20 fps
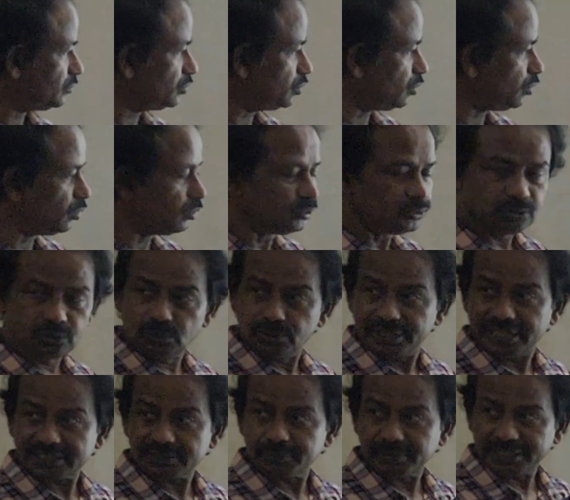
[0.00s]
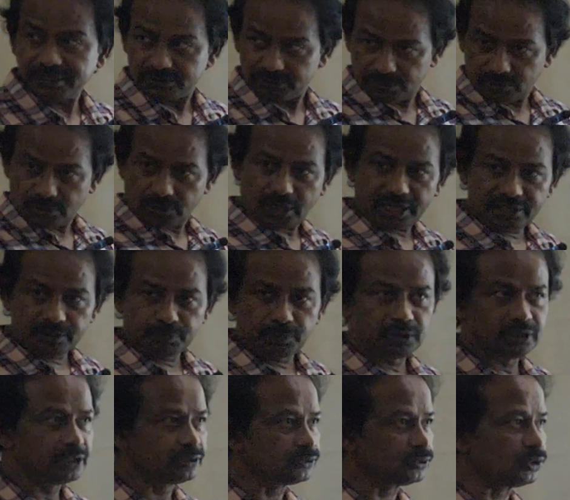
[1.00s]
So 2x by 2. I have
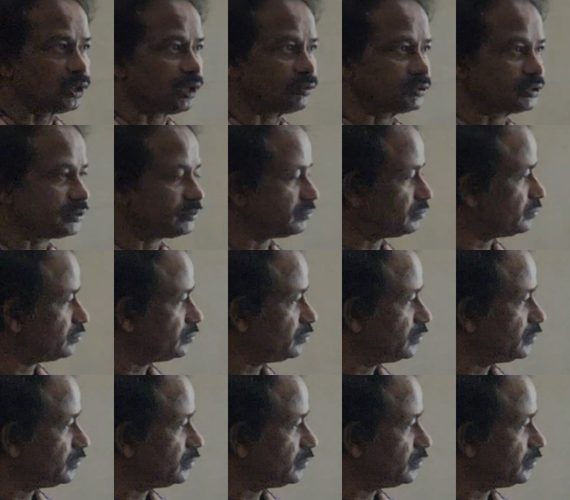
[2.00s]
pulled 2 out.